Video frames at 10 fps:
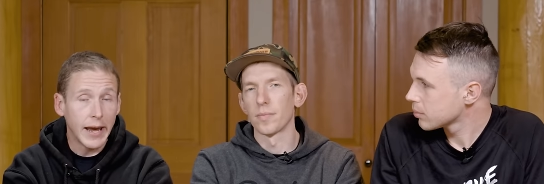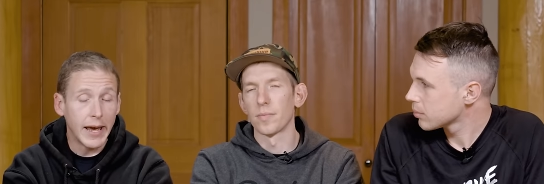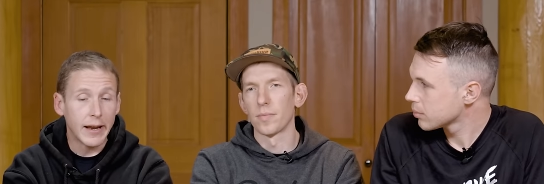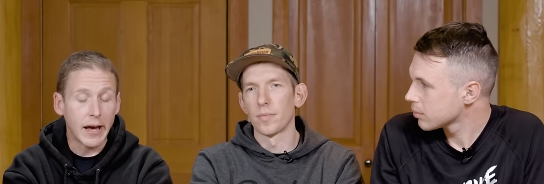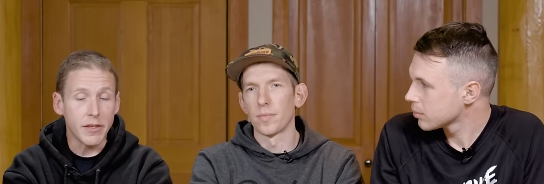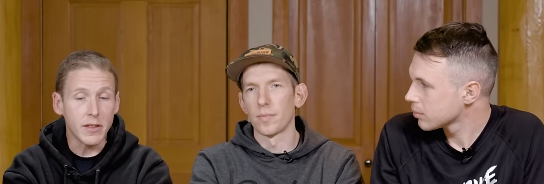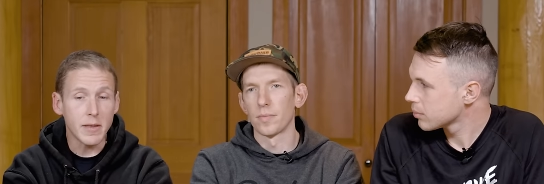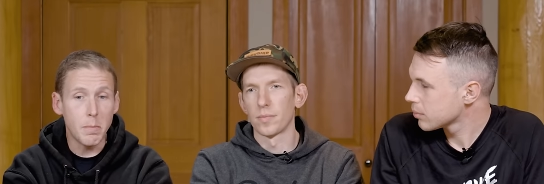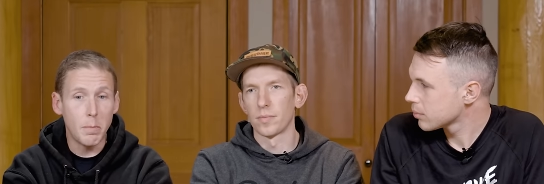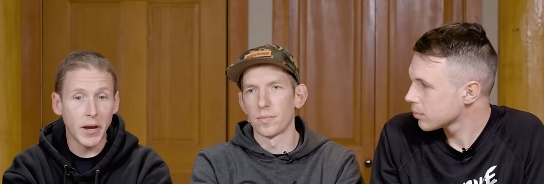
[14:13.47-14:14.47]
Speaker 1: And I think
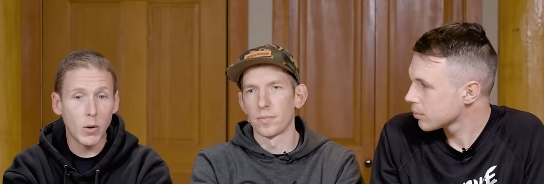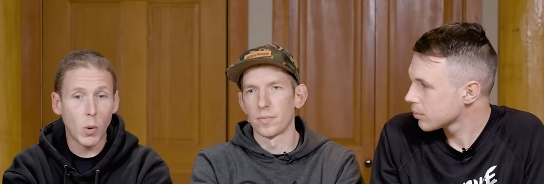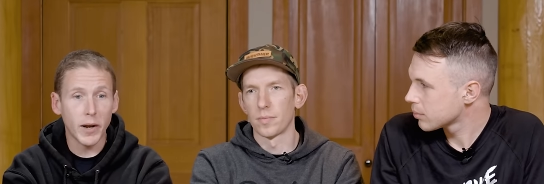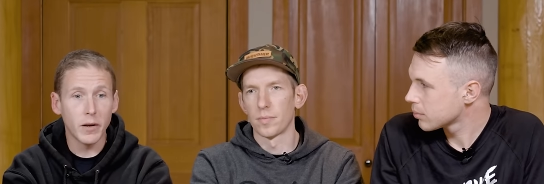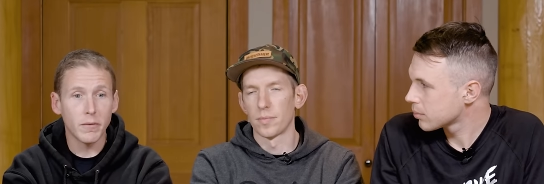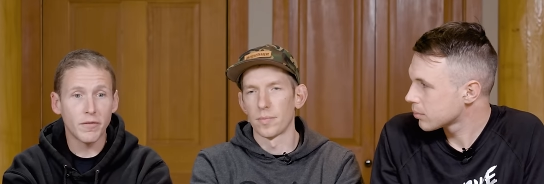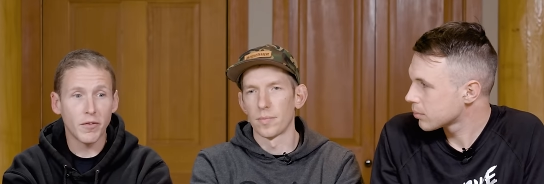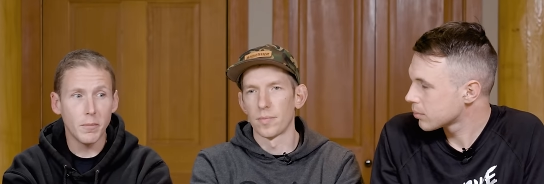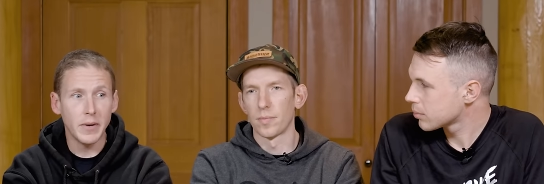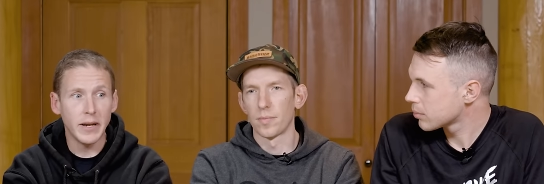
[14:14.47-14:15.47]
the big one
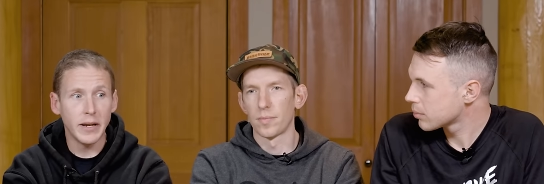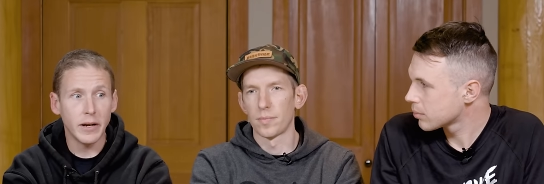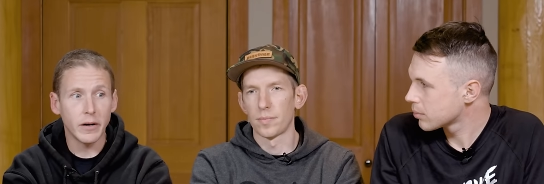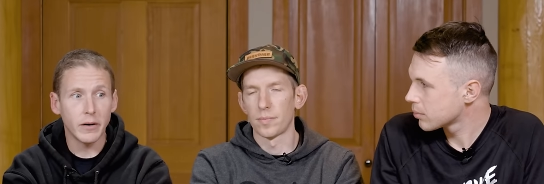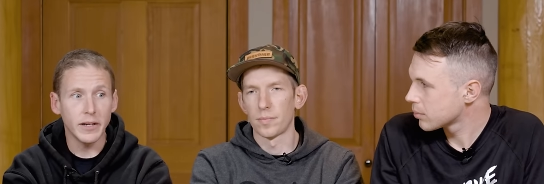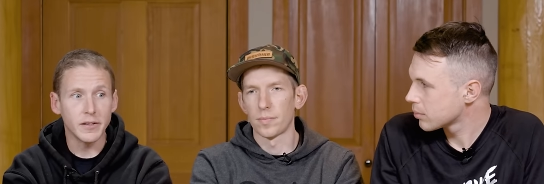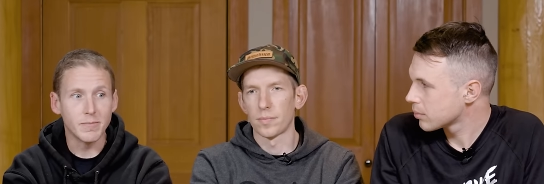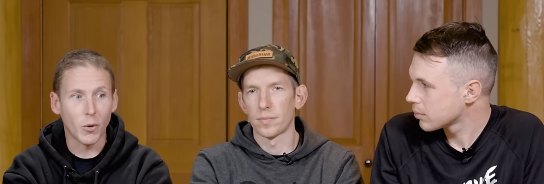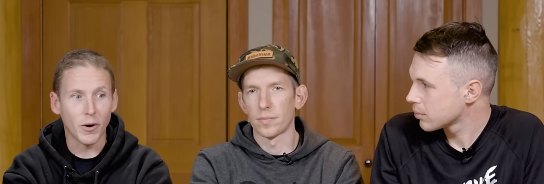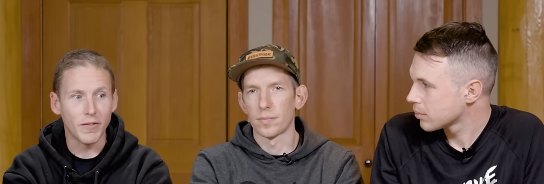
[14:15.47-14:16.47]
for me here
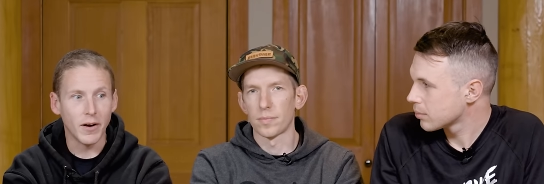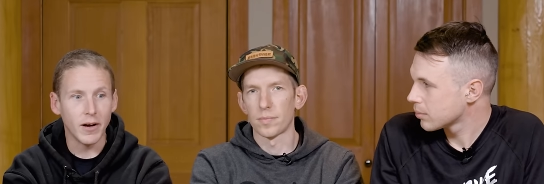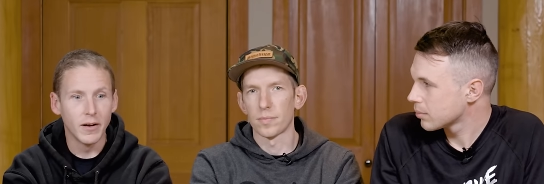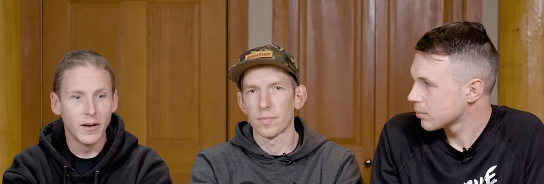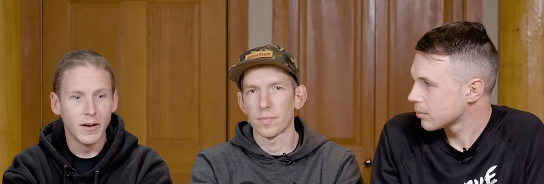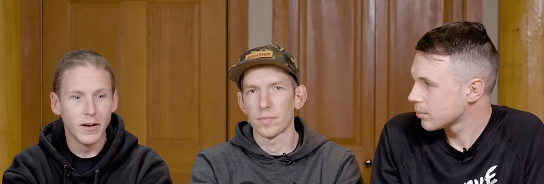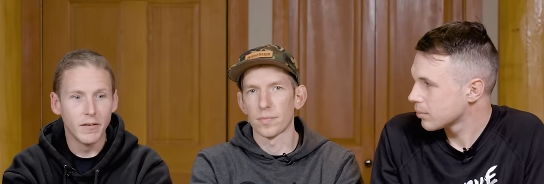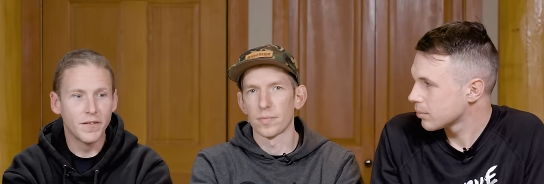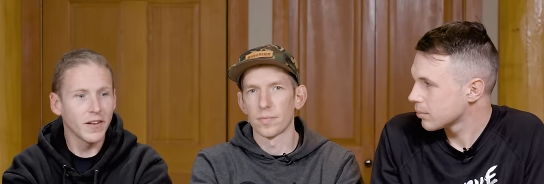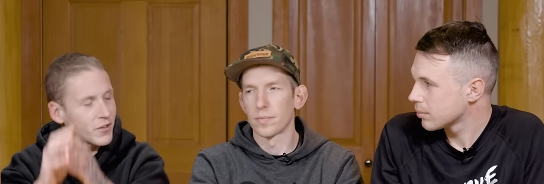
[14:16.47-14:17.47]
is more of a
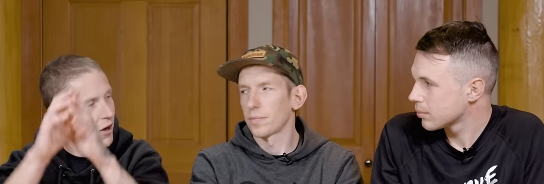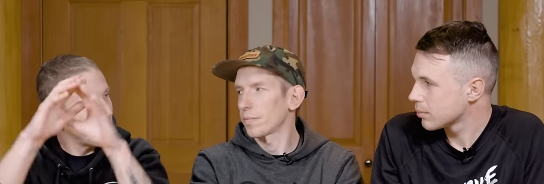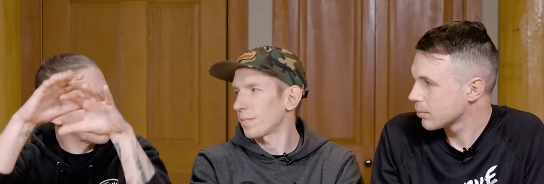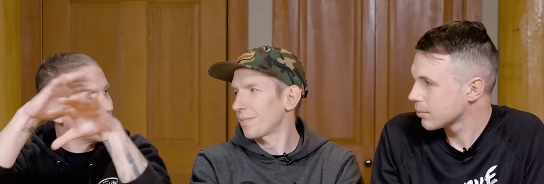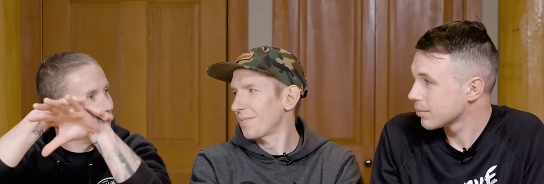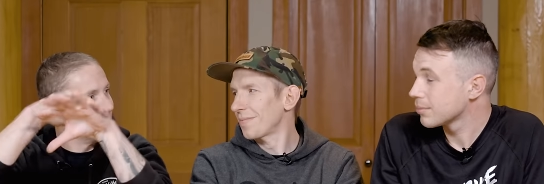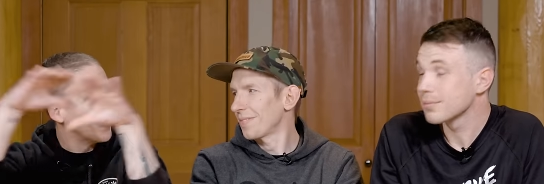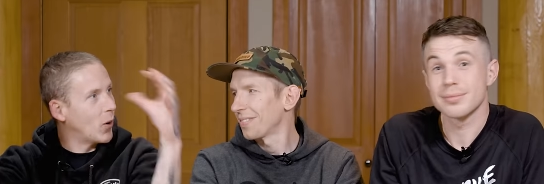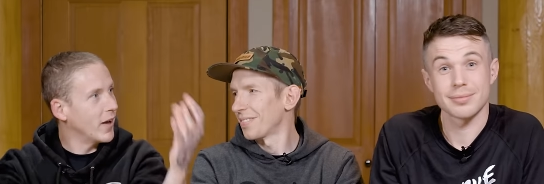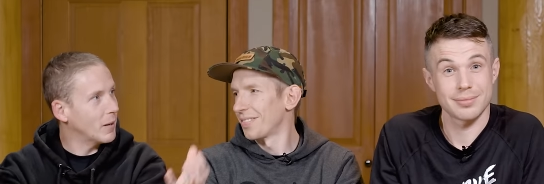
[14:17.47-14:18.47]
philosophical
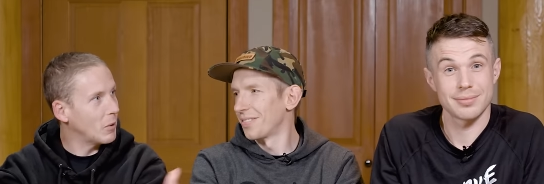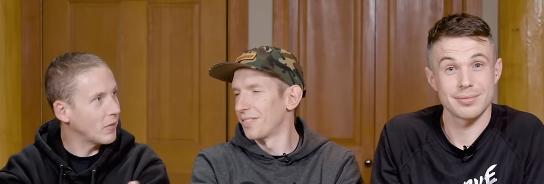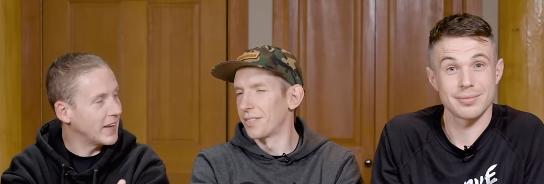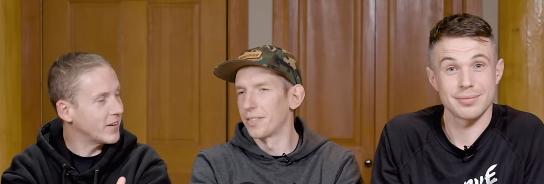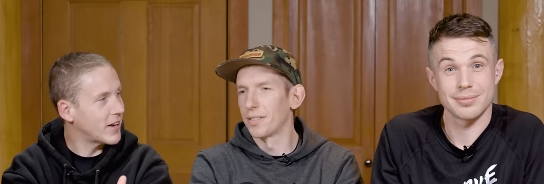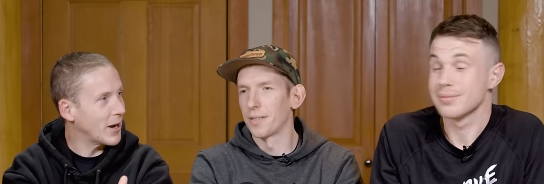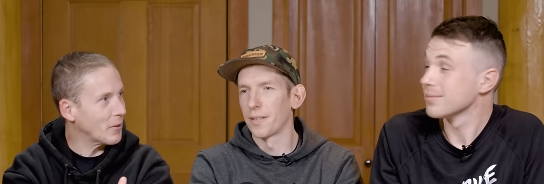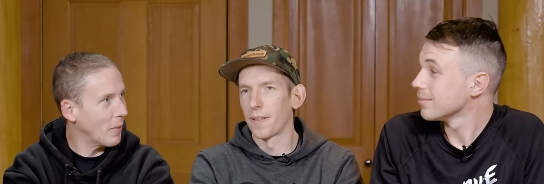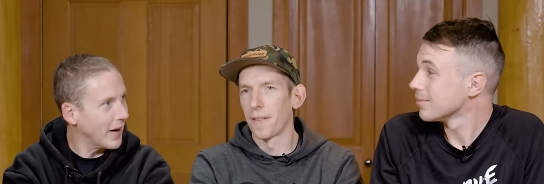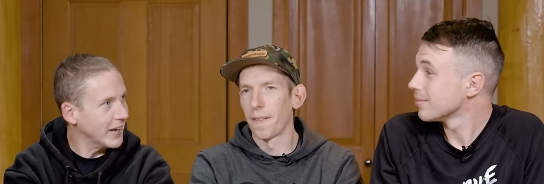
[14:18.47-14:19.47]
one about the
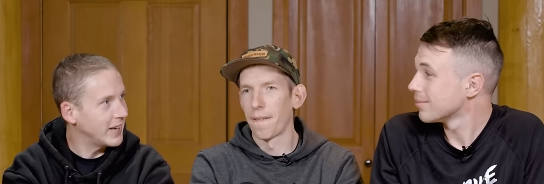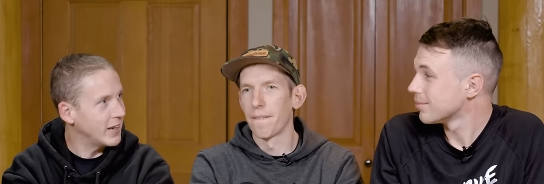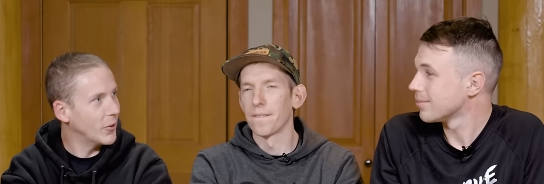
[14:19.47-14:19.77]
entire bike.